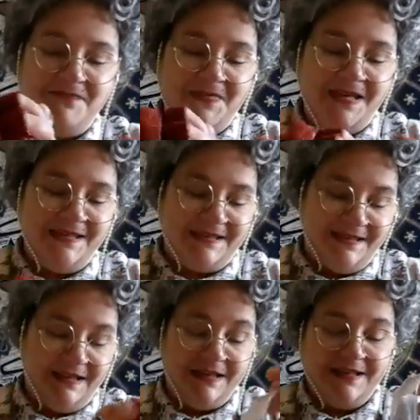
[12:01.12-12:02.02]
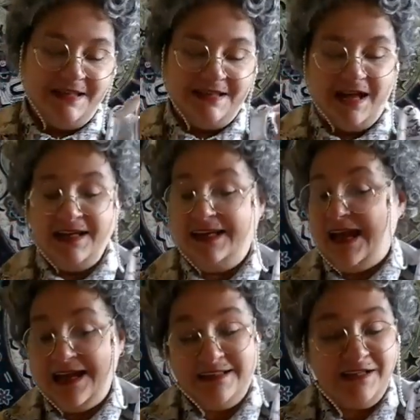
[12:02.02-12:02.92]
amazing?
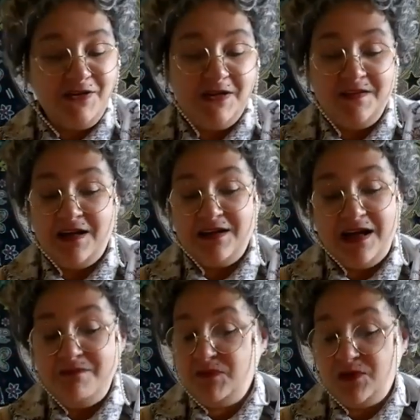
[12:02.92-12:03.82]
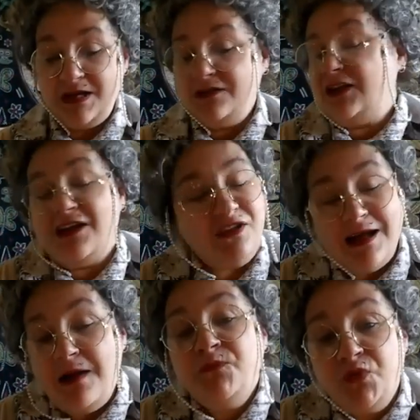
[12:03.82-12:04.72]
Again, I'm go I,
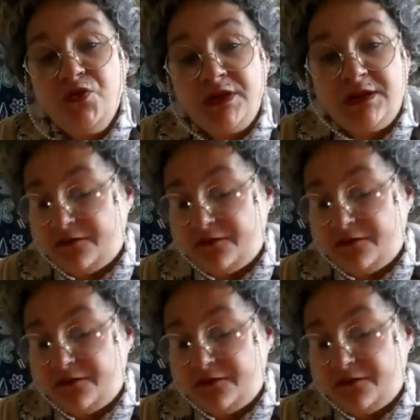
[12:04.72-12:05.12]
I'm doing her